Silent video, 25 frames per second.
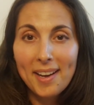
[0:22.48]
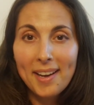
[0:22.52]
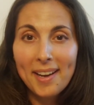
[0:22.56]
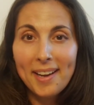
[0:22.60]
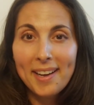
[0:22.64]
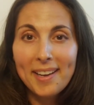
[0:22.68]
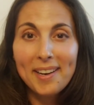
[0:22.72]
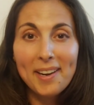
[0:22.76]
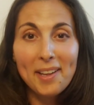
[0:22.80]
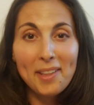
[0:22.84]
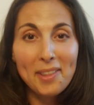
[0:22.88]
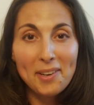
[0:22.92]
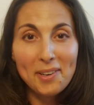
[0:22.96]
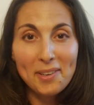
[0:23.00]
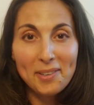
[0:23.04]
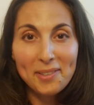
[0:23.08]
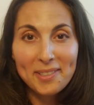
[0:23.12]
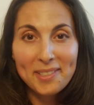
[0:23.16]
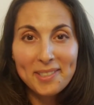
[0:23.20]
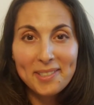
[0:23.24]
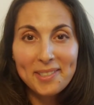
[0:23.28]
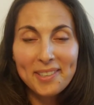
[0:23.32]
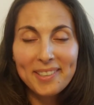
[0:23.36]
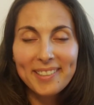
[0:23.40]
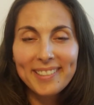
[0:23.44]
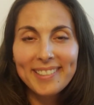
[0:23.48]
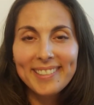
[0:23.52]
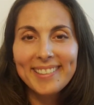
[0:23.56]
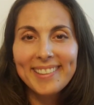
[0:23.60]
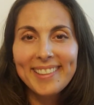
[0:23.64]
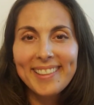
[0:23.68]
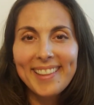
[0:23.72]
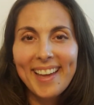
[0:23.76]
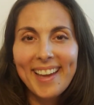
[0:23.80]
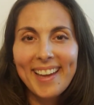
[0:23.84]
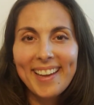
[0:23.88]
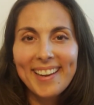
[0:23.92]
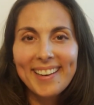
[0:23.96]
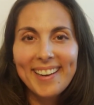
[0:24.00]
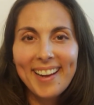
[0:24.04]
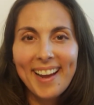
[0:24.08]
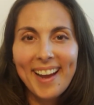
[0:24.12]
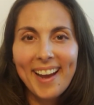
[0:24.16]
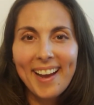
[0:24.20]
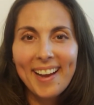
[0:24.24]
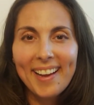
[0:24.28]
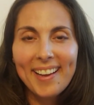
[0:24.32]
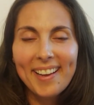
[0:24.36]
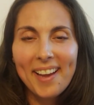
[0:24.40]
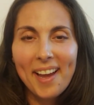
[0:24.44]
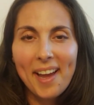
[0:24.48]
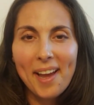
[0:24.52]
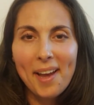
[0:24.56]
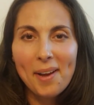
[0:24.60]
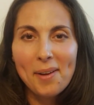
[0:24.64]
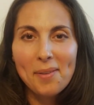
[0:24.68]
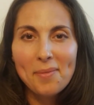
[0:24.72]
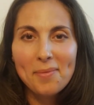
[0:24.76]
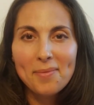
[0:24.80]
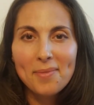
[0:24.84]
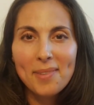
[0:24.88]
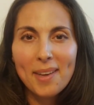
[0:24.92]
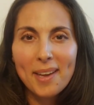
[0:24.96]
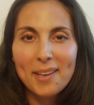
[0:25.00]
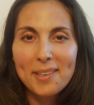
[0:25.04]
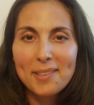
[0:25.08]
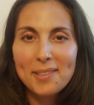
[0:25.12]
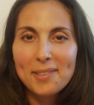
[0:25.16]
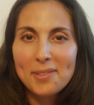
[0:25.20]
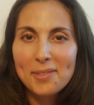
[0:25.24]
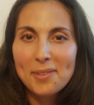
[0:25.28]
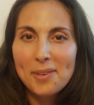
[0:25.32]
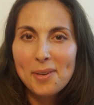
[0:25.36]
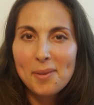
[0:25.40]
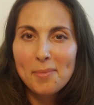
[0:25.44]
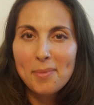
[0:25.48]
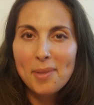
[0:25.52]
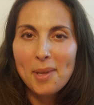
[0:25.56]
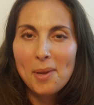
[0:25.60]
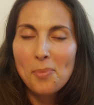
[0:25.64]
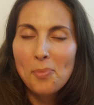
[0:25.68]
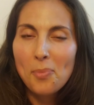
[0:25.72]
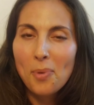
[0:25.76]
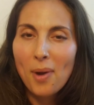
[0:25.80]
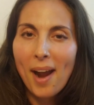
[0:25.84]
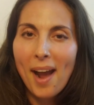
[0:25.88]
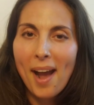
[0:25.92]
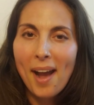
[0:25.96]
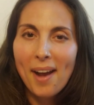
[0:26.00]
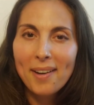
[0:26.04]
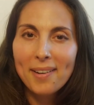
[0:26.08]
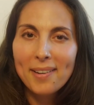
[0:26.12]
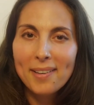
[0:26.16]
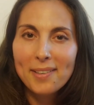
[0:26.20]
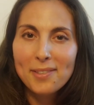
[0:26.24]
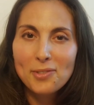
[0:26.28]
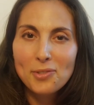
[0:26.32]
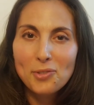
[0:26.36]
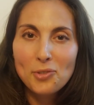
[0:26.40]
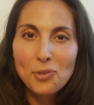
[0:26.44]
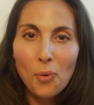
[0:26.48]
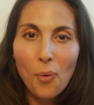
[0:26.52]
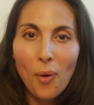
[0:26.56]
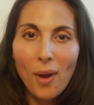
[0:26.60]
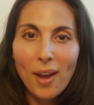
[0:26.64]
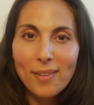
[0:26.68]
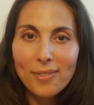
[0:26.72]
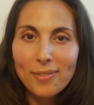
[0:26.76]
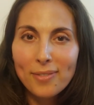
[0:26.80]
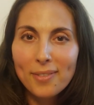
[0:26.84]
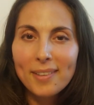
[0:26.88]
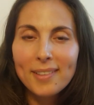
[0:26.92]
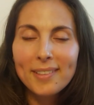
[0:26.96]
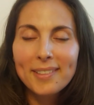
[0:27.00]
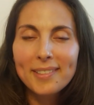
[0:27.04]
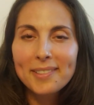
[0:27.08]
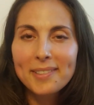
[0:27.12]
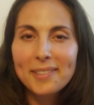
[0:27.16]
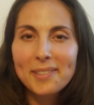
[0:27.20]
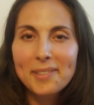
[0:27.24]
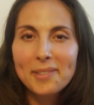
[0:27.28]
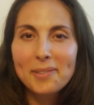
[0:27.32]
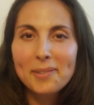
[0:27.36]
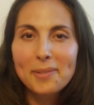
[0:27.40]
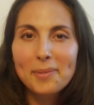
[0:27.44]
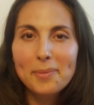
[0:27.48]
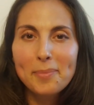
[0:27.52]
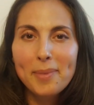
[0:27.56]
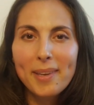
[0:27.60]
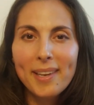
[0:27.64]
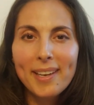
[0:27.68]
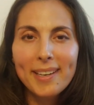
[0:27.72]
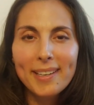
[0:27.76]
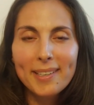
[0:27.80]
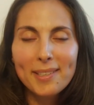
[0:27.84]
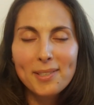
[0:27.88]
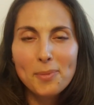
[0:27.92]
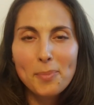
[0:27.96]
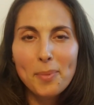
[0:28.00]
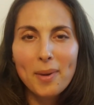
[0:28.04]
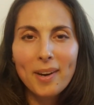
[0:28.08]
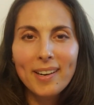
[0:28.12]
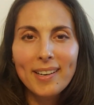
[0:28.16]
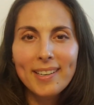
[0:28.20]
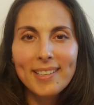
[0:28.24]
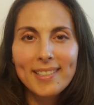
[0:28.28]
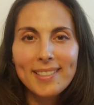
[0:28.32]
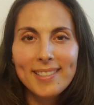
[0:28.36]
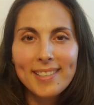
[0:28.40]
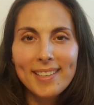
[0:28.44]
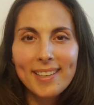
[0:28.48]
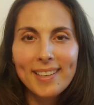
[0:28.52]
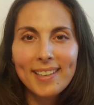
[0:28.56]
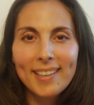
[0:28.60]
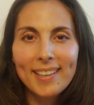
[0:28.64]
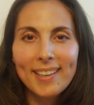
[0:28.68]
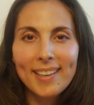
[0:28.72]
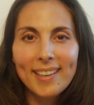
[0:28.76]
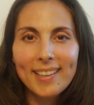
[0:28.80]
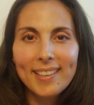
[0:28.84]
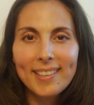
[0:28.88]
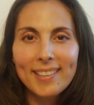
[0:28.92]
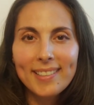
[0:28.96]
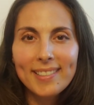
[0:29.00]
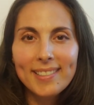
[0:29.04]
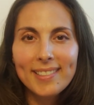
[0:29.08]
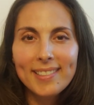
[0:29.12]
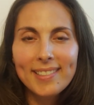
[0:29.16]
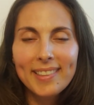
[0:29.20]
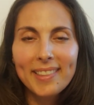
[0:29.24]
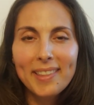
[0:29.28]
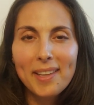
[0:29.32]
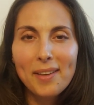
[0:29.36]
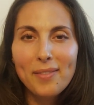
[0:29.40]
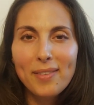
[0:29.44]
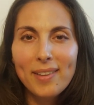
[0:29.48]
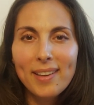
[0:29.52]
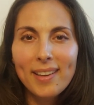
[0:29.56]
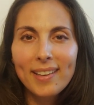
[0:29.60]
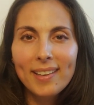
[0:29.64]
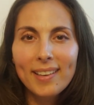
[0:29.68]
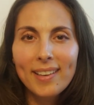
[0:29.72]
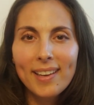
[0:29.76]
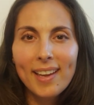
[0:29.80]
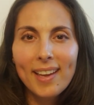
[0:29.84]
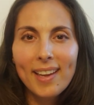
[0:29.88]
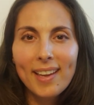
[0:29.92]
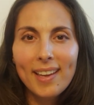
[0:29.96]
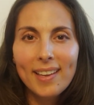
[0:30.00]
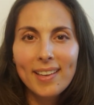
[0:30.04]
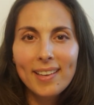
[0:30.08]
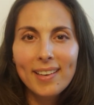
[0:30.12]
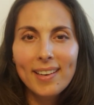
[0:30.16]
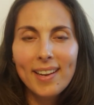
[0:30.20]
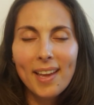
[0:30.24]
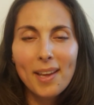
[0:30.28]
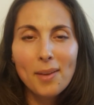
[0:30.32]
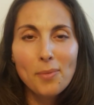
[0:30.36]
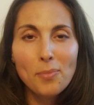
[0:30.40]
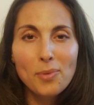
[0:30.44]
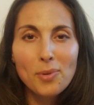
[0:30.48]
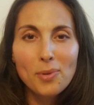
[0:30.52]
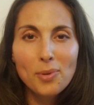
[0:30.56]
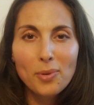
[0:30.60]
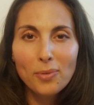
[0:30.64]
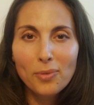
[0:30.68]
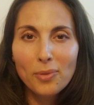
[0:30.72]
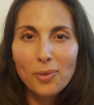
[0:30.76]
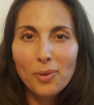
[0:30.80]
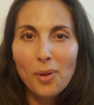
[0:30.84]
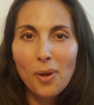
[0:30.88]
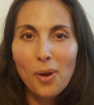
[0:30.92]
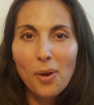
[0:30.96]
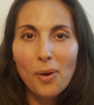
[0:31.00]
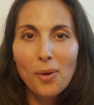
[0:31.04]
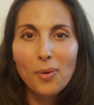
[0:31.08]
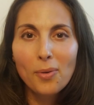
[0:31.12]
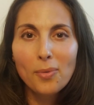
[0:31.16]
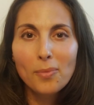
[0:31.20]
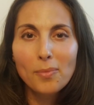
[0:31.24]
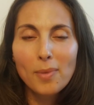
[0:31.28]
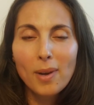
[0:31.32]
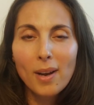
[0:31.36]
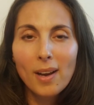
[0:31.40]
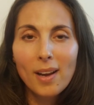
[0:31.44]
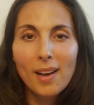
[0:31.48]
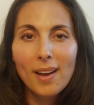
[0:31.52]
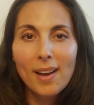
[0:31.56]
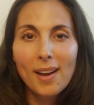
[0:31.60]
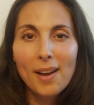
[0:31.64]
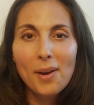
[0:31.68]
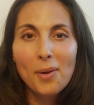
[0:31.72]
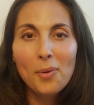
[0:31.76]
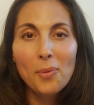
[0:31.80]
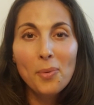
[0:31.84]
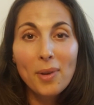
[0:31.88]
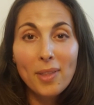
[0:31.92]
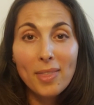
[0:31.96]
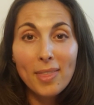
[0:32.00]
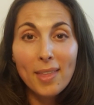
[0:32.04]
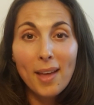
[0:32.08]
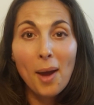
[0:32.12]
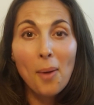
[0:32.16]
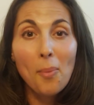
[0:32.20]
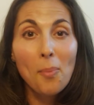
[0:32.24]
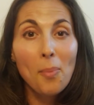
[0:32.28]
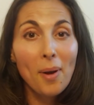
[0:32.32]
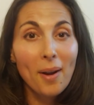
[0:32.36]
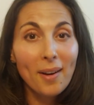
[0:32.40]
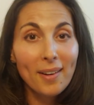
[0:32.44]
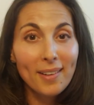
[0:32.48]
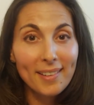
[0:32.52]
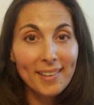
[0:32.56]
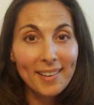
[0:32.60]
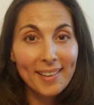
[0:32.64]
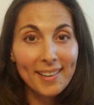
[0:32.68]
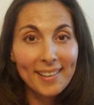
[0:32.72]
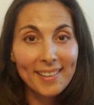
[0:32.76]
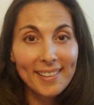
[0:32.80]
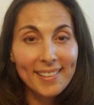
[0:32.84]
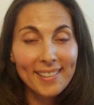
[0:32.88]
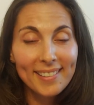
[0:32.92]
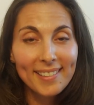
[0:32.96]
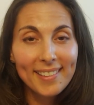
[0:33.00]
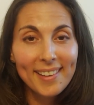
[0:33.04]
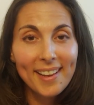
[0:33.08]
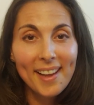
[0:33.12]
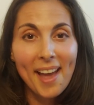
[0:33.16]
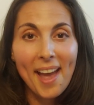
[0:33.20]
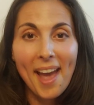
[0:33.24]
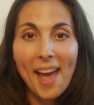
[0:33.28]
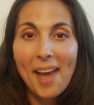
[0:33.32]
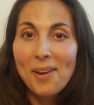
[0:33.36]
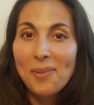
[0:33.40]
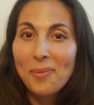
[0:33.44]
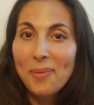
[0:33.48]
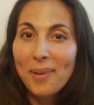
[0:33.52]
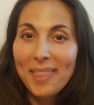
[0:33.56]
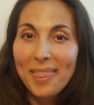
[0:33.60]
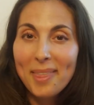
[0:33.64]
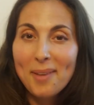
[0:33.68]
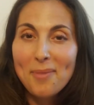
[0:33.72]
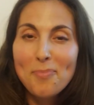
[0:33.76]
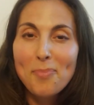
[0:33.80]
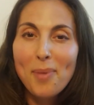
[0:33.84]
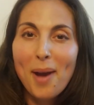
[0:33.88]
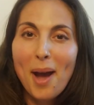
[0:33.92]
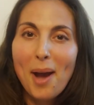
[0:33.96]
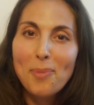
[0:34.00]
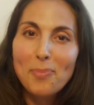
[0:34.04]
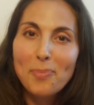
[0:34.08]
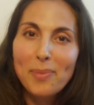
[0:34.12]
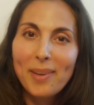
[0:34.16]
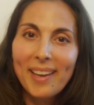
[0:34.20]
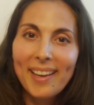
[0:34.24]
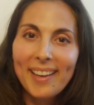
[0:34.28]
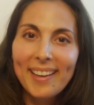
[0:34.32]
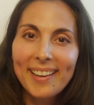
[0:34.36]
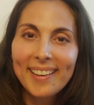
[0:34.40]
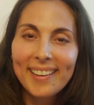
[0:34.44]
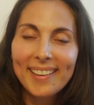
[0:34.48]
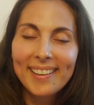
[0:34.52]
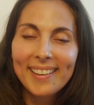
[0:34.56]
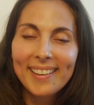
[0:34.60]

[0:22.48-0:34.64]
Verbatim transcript: Another result that I am extremely proud and joyful to be experiencing is living in a beautiful home with a partner and with a puppy,